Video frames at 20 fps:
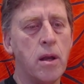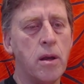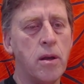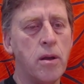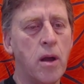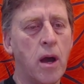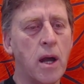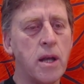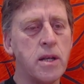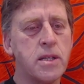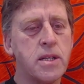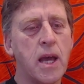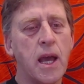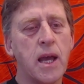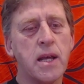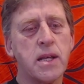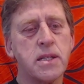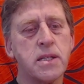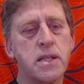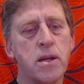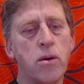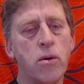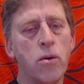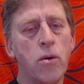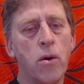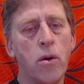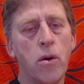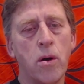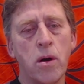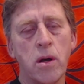knight takes
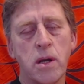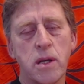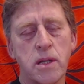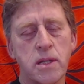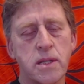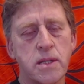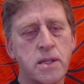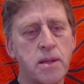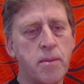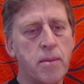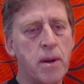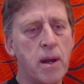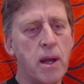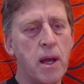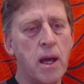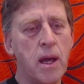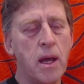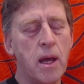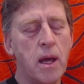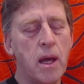or similar,